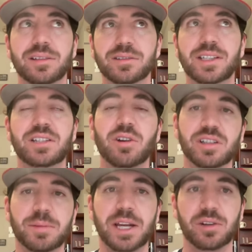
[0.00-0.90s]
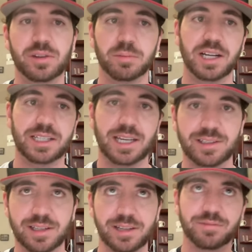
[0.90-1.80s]
They talked about it on the
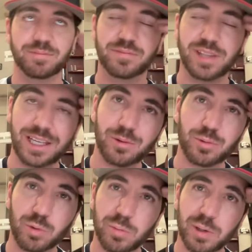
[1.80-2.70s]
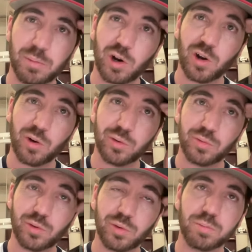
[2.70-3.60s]
broadcast. I think it was Ruben Amaro
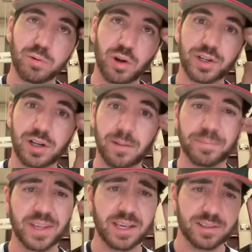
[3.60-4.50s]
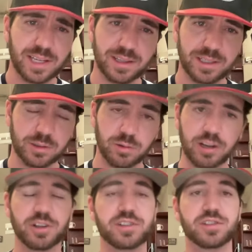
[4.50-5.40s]
who brought it up, saying that
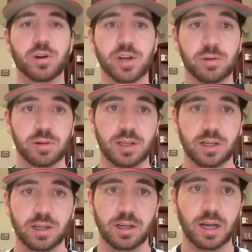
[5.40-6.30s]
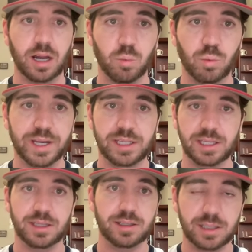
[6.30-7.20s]
Gregory Soto, when
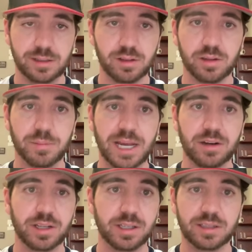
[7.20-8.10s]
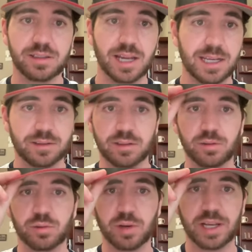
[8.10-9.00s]
he gets on the mound and gets guys
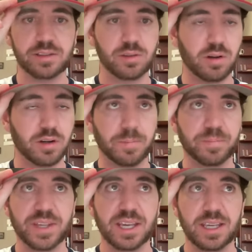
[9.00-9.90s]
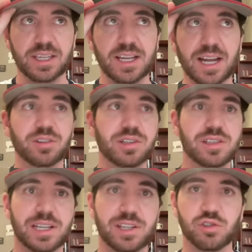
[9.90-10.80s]
two strikes on him, he kind of
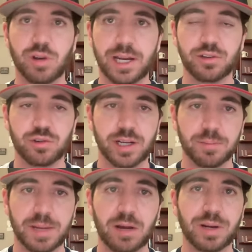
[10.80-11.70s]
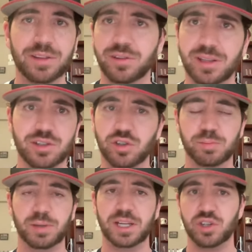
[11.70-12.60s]
looks like he's trying to strike him out rather than
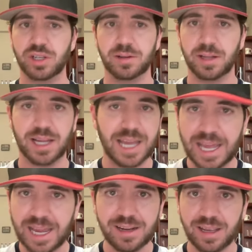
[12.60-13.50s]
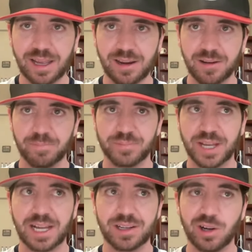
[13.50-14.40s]
just pitching ahead and
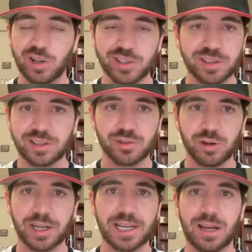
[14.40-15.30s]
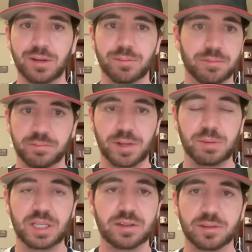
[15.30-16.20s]
not hunting the strikeout and
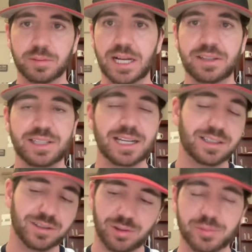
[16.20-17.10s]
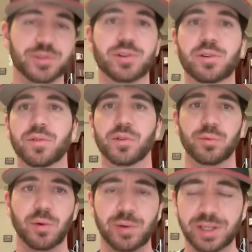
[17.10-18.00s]
maybe getting some contact, and he's almost
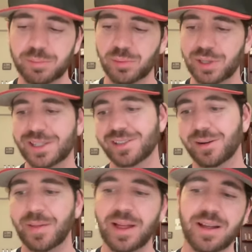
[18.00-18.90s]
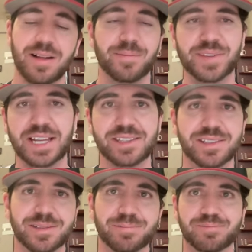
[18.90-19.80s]
overthrowing at points. So
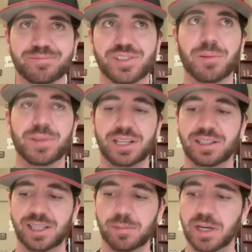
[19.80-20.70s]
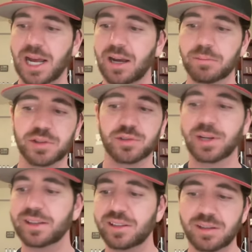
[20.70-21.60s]
that's something to keep an eye on. But
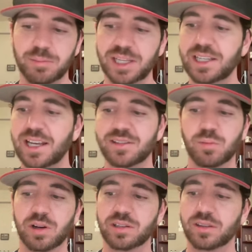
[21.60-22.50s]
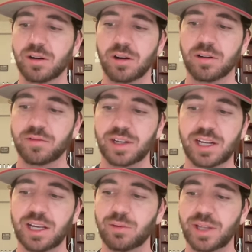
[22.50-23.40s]
Seranthony Domínguez worked a third of an
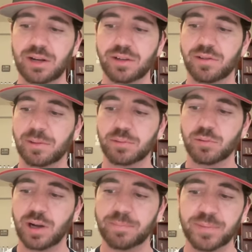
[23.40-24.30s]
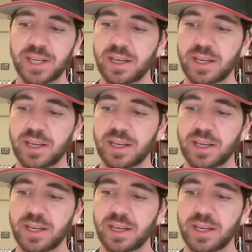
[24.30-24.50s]
inning without giving up a run.